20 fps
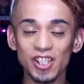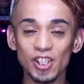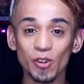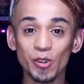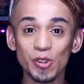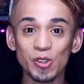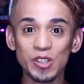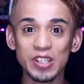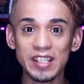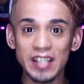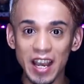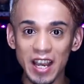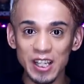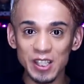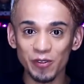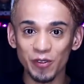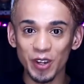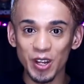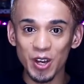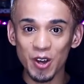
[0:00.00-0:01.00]
so in
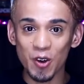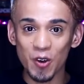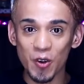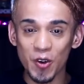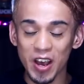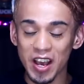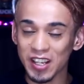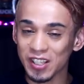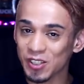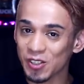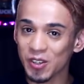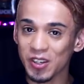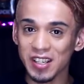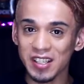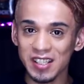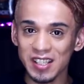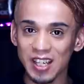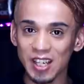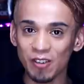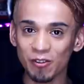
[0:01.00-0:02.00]
today's video, as you
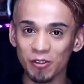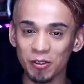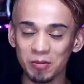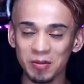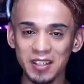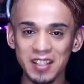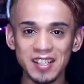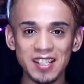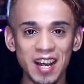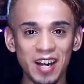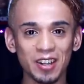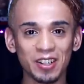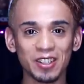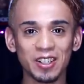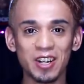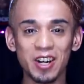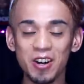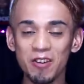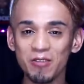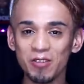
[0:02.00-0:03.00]
can see from the
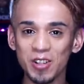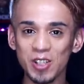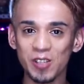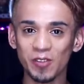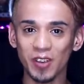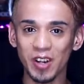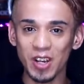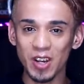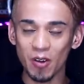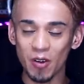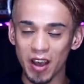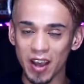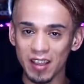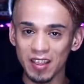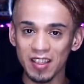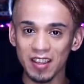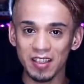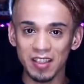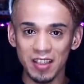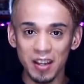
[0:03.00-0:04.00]
title of this video
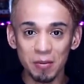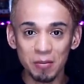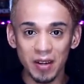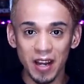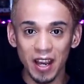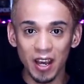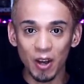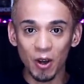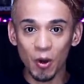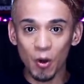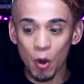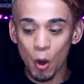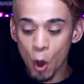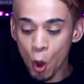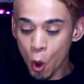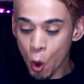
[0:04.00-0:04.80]
and the thumbnail,